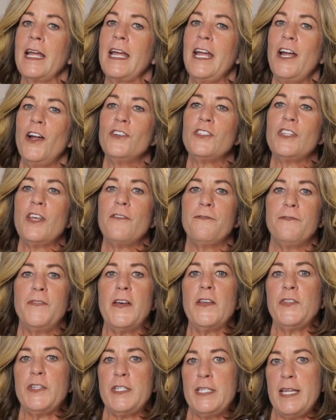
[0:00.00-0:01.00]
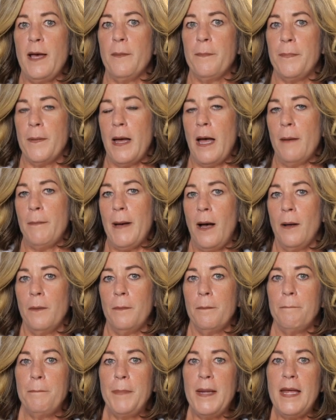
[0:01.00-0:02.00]
Here's the fifth tip
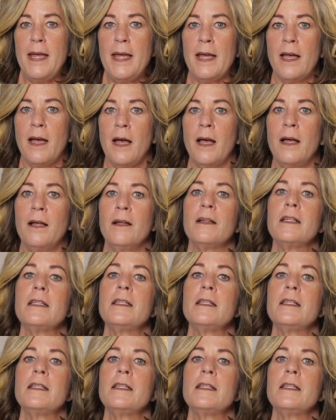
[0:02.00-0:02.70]
about being a